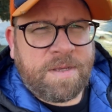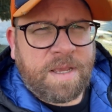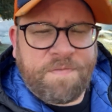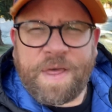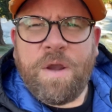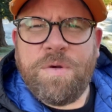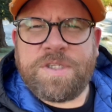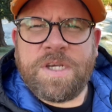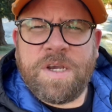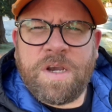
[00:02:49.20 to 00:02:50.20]
If
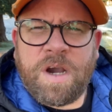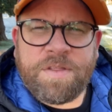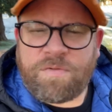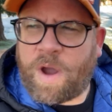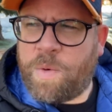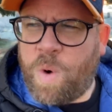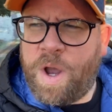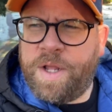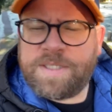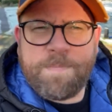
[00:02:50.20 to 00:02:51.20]
those are the right
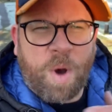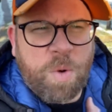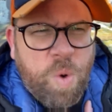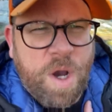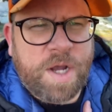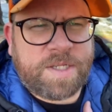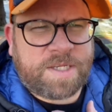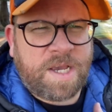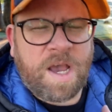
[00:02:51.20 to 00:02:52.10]
words, and my words